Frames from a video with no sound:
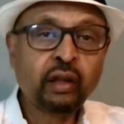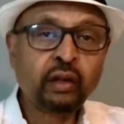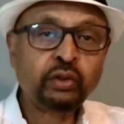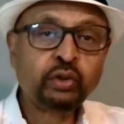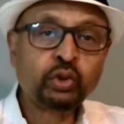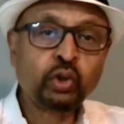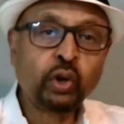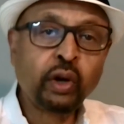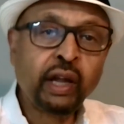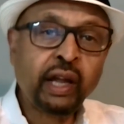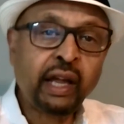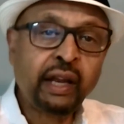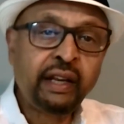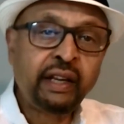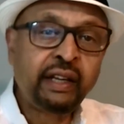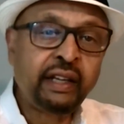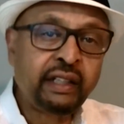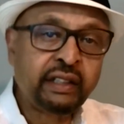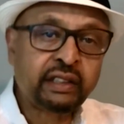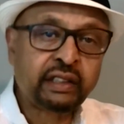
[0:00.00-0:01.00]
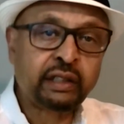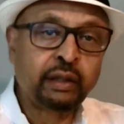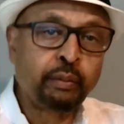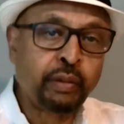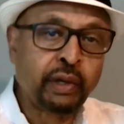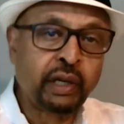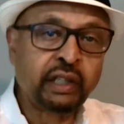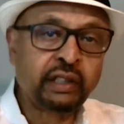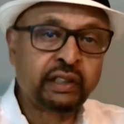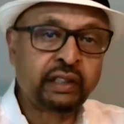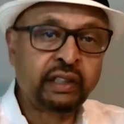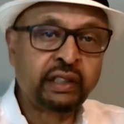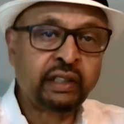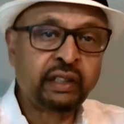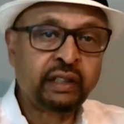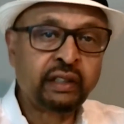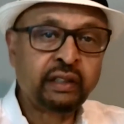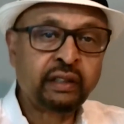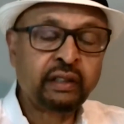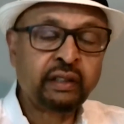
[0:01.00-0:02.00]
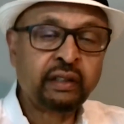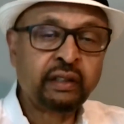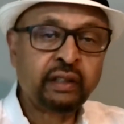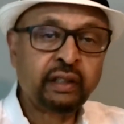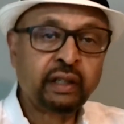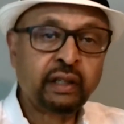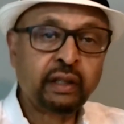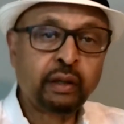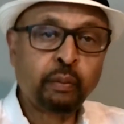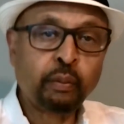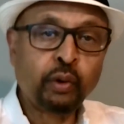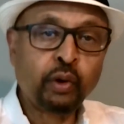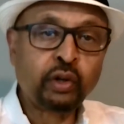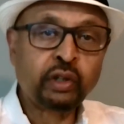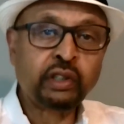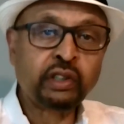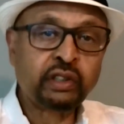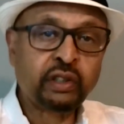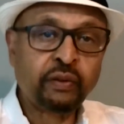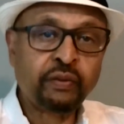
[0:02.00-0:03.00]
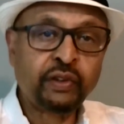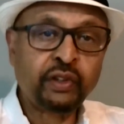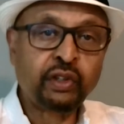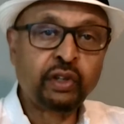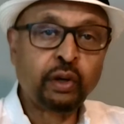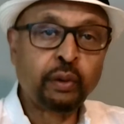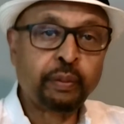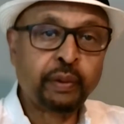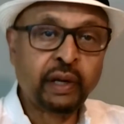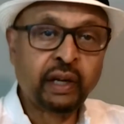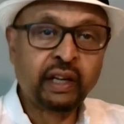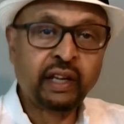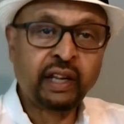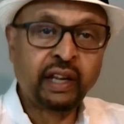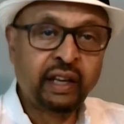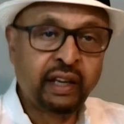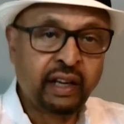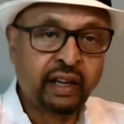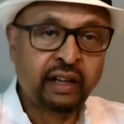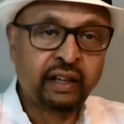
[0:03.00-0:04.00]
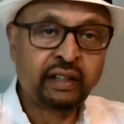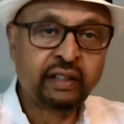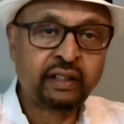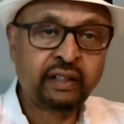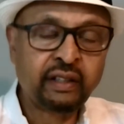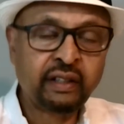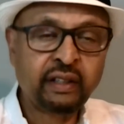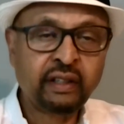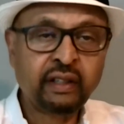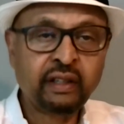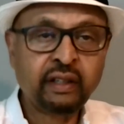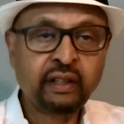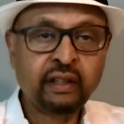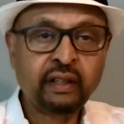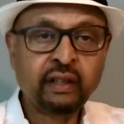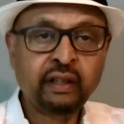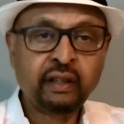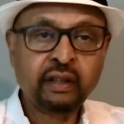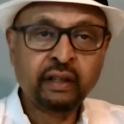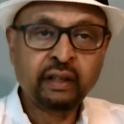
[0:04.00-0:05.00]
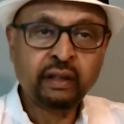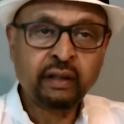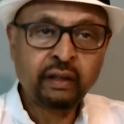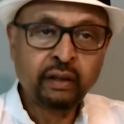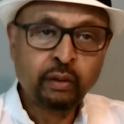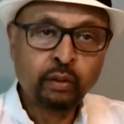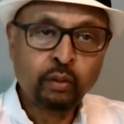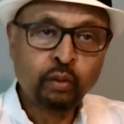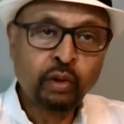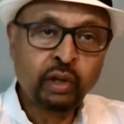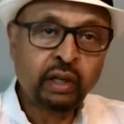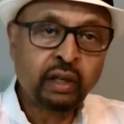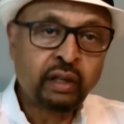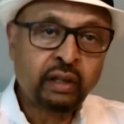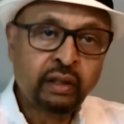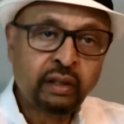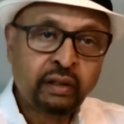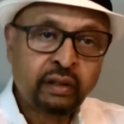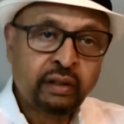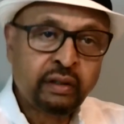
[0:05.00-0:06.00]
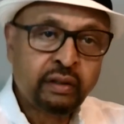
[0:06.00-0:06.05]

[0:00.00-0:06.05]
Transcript: So any instability in the borders of Ethiopia and Kenya will